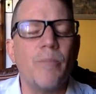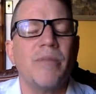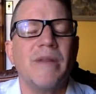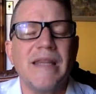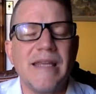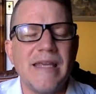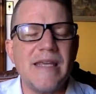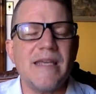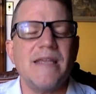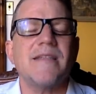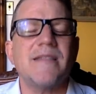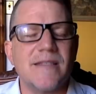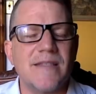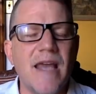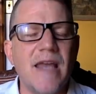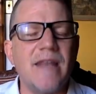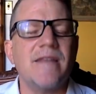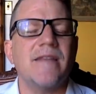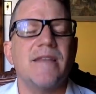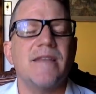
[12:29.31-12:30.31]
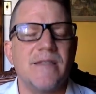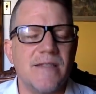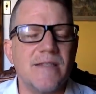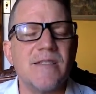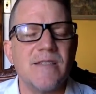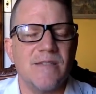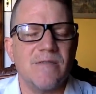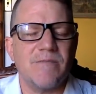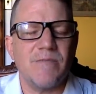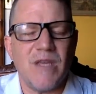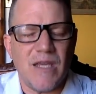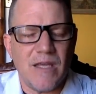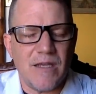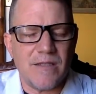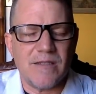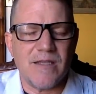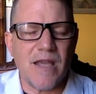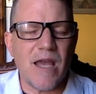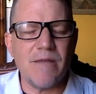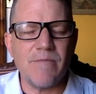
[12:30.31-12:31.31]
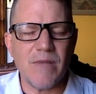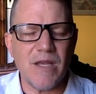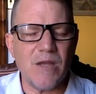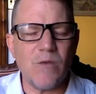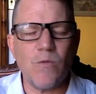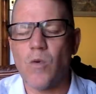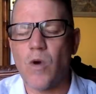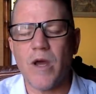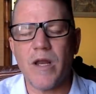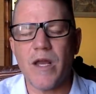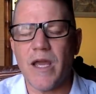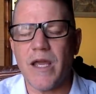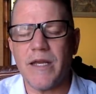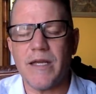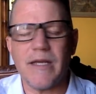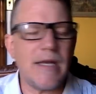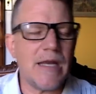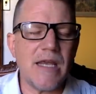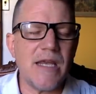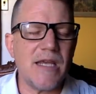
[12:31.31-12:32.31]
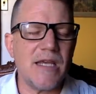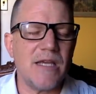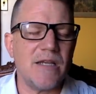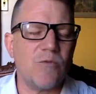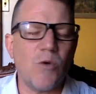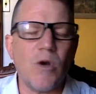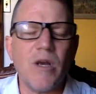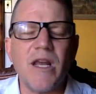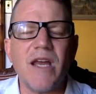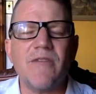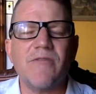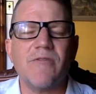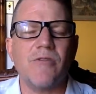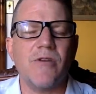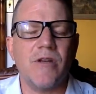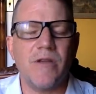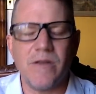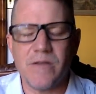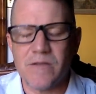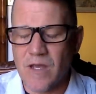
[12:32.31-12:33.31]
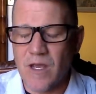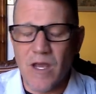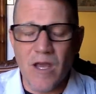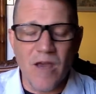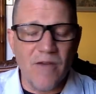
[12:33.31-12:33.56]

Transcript: Please send this to me. Send me what I need, whatever it is.